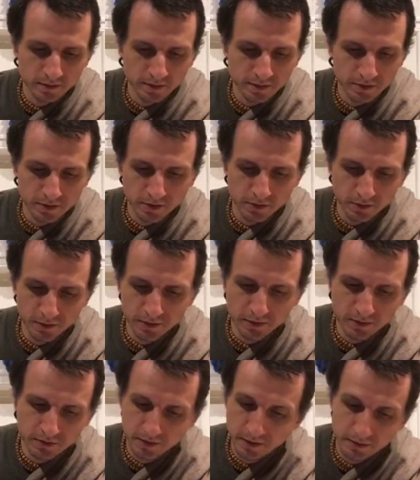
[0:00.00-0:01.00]
They're
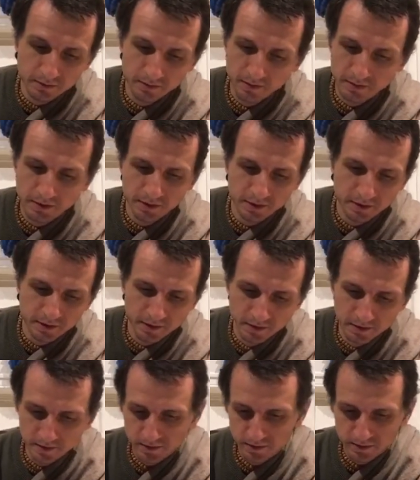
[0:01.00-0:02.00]
showing they're
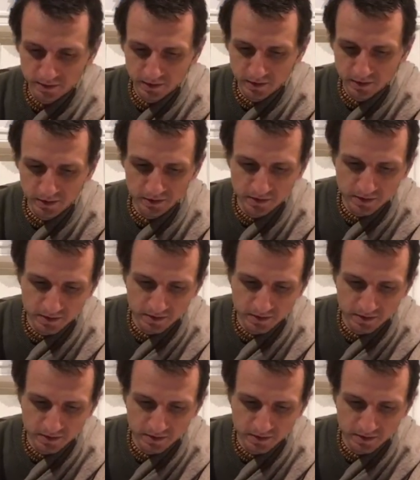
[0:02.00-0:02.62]
not